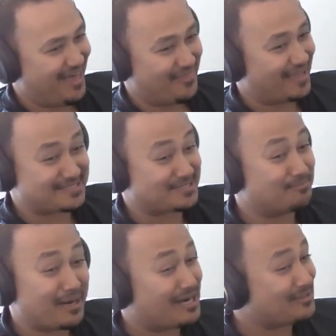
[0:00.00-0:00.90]
yeah. That
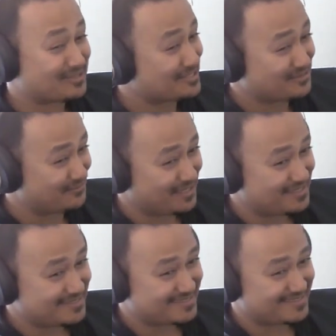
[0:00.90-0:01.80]
smile on his face.
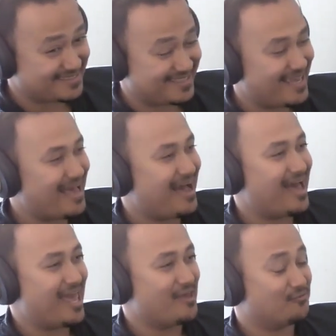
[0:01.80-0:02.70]
Oh my lord,
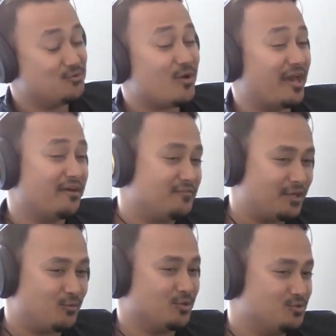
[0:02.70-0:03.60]
yeah. If you have that while